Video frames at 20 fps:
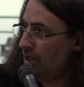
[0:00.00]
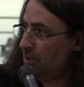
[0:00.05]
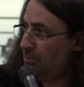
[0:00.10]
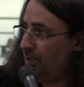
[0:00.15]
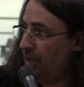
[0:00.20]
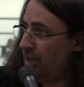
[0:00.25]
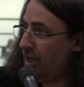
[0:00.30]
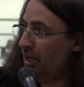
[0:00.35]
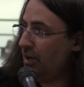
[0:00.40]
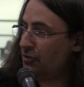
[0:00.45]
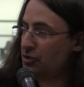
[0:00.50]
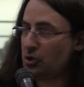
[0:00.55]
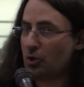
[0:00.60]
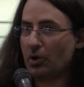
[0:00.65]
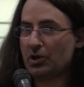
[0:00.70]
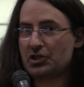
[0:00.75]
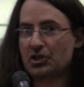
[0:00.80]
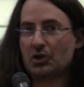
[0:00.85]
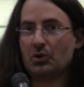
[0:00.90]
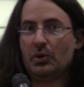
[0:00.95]
Speaking of
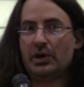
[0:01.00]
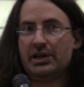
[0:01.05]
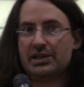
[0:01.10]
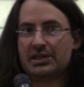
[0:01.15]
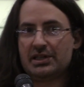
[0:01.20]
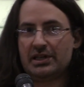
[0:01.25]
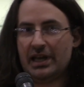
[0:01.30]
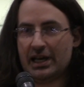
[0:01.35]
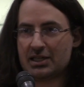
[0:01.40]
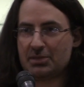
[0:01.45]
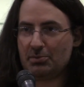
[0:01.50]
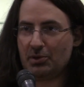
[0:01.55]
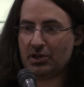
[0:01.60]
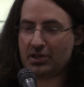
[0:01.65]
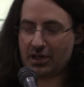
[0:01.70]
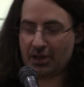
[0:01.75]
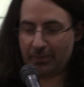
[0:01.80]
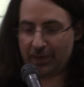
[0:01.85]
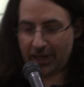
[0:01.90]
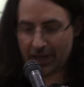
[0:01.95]
torture, when is the next
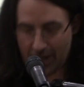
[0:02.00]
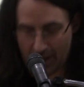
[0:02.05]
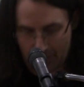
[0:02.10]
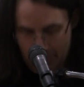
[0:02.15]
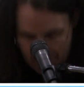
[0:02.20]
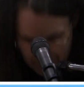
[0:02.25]
book coming out?